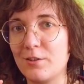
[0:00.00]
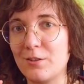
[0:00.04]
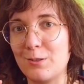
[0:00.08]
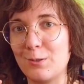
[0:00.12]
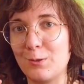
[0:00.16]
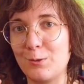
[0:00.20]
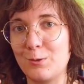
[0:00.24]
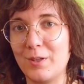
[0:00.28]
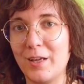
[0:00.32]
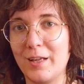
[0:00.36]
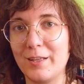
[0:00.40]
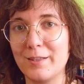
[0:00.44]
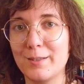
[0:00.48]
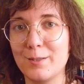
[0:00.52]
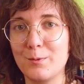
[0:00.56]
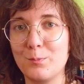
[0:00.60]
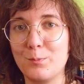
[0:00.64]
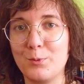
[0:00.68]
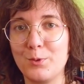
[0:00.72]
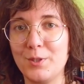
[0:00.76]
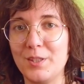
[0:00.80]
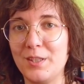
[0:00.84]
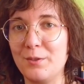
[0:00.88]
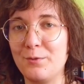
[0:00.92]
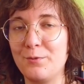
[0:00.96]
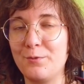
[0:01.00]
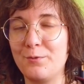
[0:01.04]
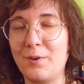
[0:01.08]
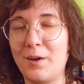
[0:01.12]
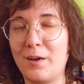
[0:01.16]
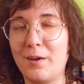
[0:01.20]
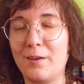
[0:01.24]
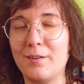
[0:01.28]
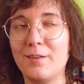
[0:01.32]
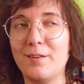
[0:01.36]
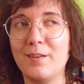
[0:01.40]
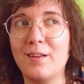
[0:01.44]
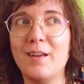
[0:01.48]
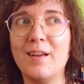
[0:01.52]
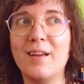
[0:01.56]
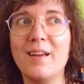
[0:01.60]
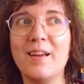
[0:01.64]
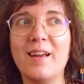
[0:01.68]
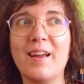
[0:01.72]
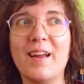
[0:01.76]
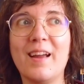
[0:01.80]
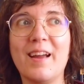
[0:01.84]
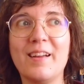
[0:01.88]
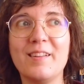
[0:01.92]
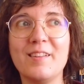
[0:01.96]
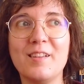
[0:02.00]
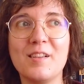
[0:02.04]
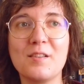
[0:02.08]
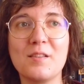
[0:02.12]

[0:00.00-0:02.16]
So that's pretty fun and